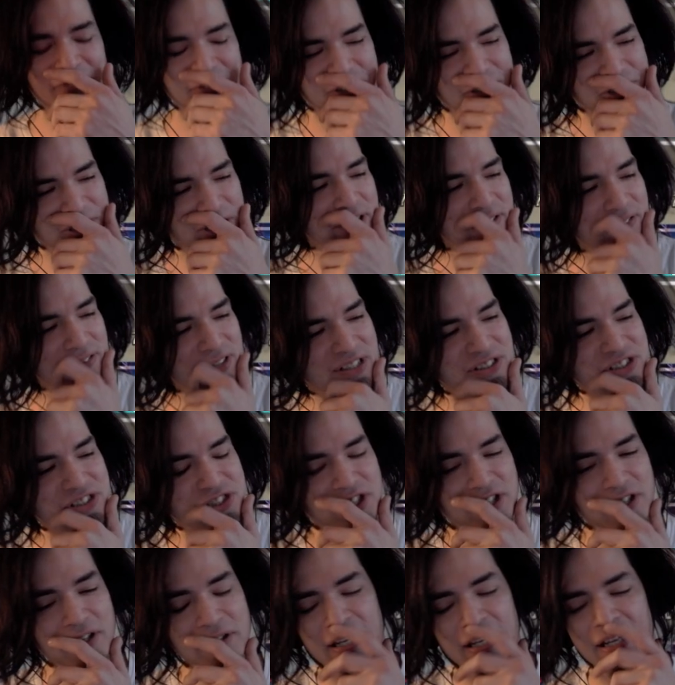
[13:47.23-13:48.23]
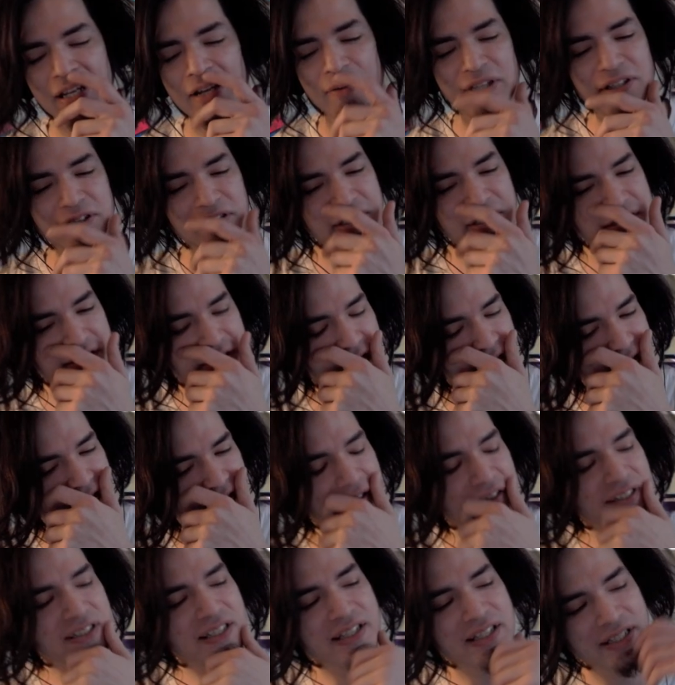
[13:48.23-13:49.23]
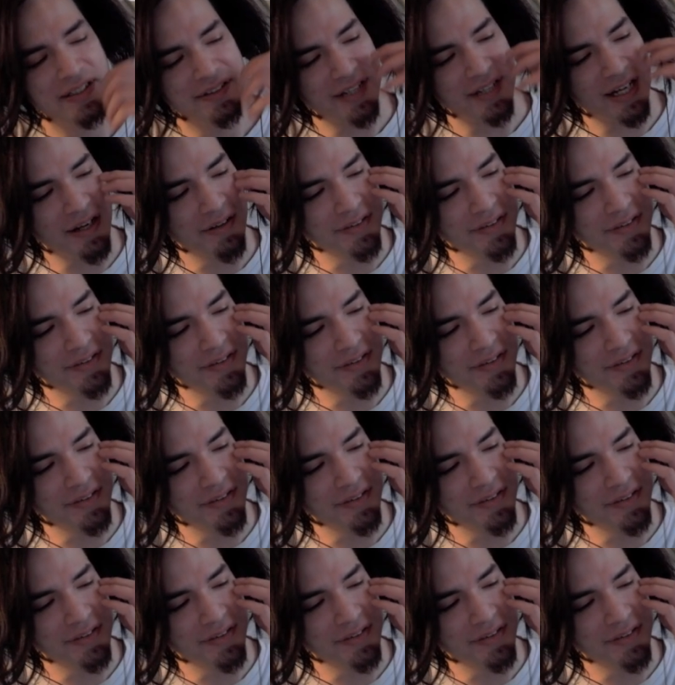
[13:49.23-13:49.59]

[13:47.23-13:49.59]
sure, for sure. We could have took down